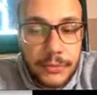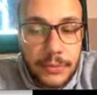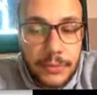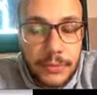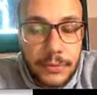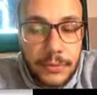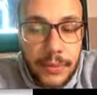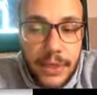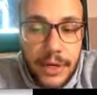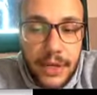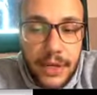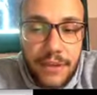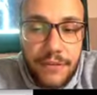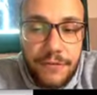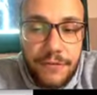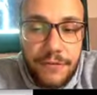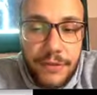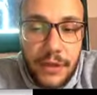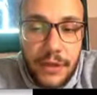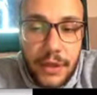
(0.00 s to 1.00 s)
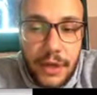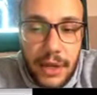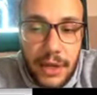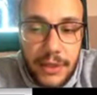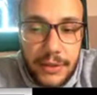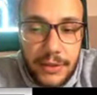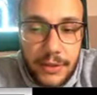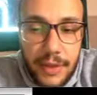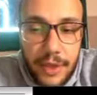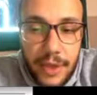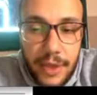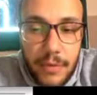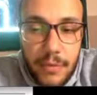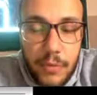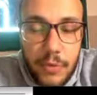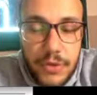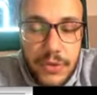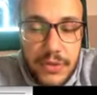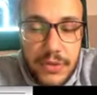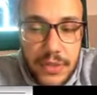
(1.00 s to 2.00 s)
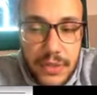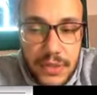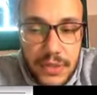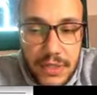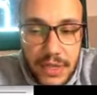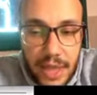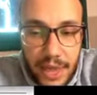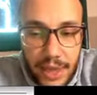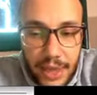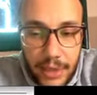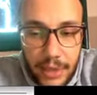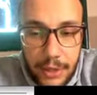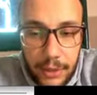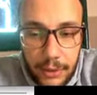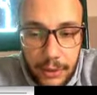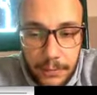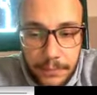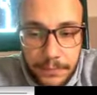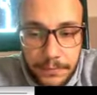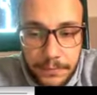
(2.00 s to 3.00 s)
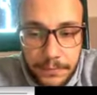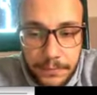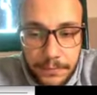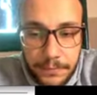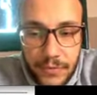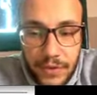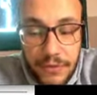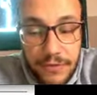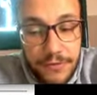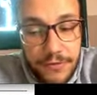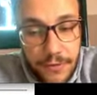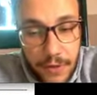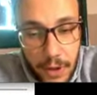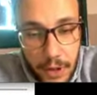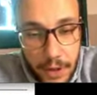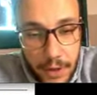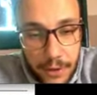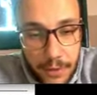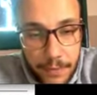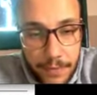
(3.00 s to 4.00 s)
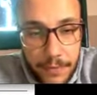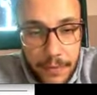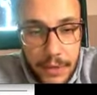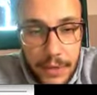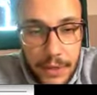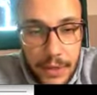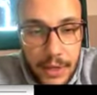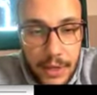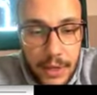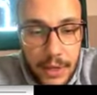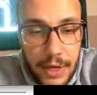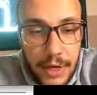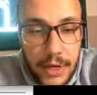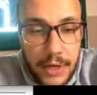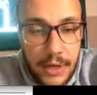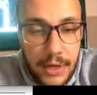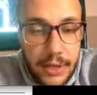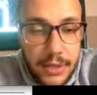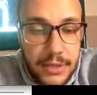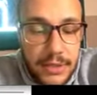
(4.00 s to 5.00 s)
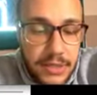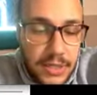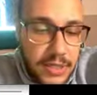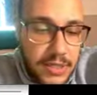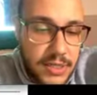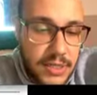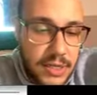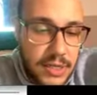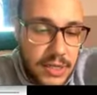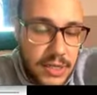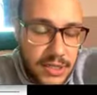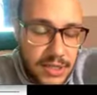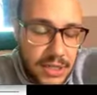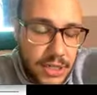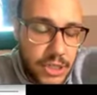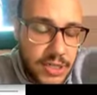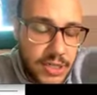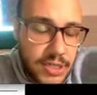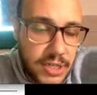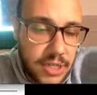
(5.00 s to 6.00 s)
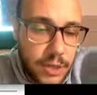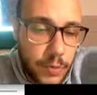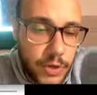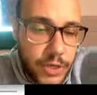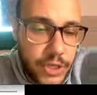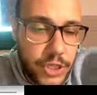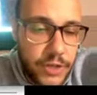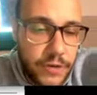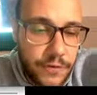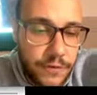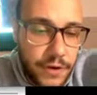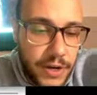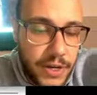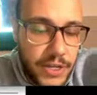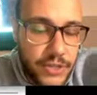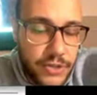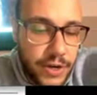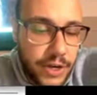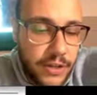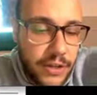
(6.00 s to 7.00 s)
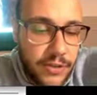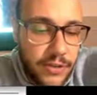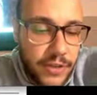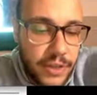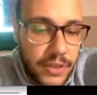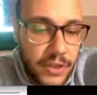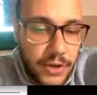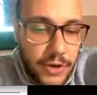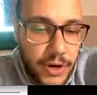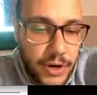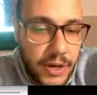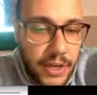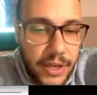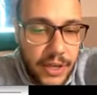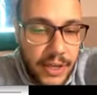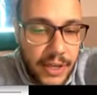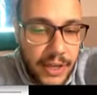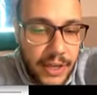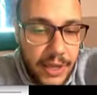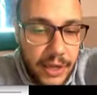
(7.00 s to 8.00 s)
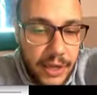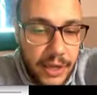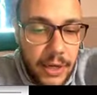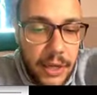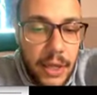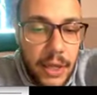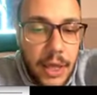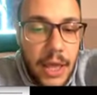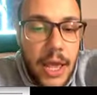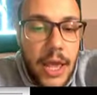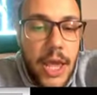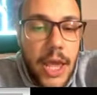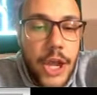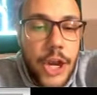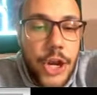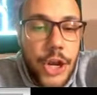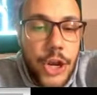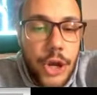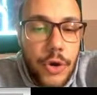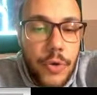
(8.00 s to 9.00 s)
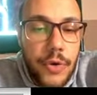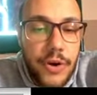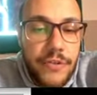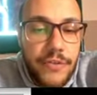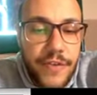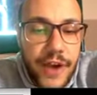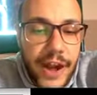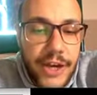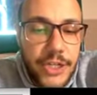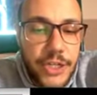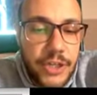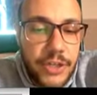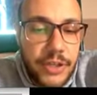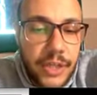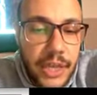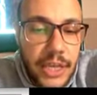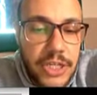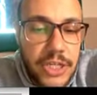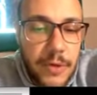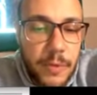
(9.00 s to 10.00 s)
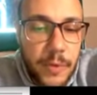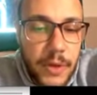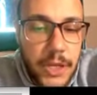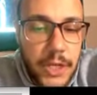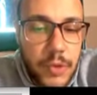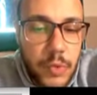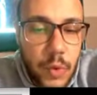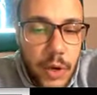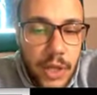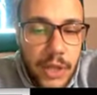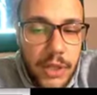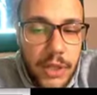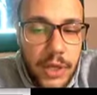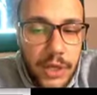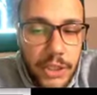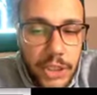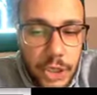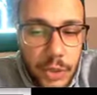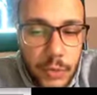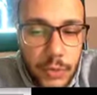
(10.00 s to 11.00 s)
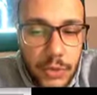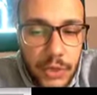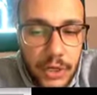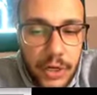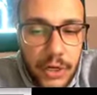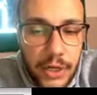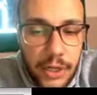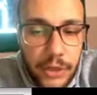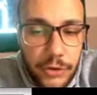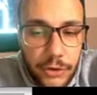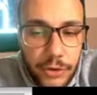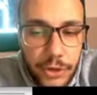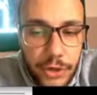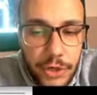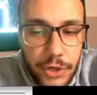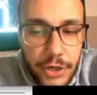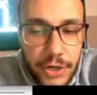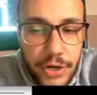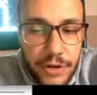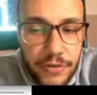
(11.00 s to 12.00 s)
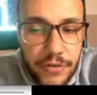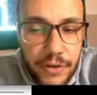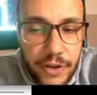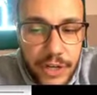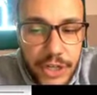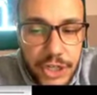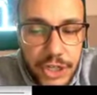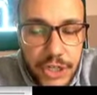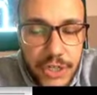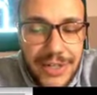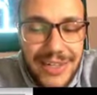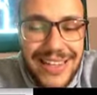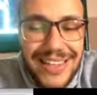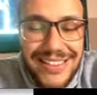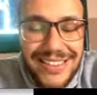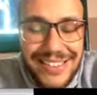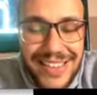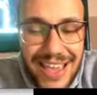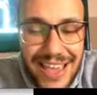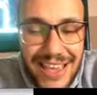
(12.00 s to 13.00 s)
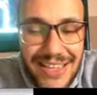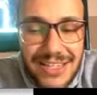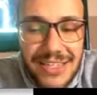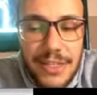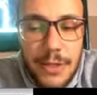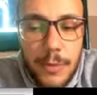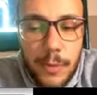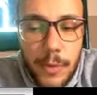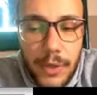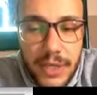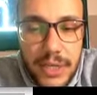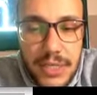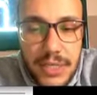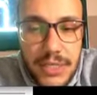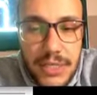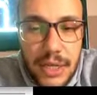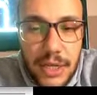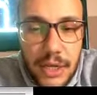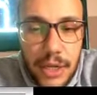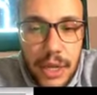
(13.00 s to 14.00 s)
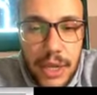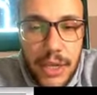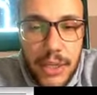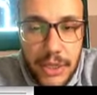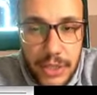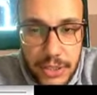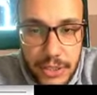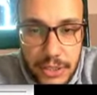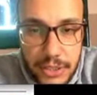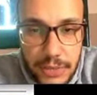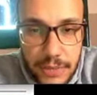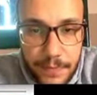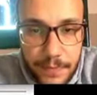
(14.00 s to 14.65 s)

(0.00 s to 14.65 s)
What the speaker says: But if light came with this angle, phi, and in such a situation phi is greater than the critical angle, no refraction takes place while a total internal reflection takes place like this.